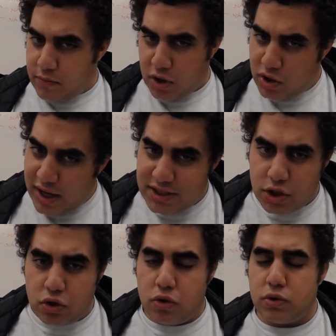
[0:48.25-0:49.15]
nice
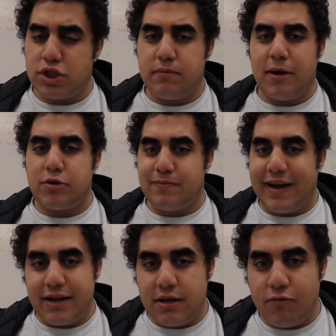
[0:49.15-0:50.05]
conclusion in my
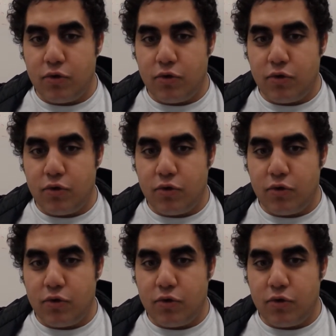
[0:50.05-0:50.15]
perspective.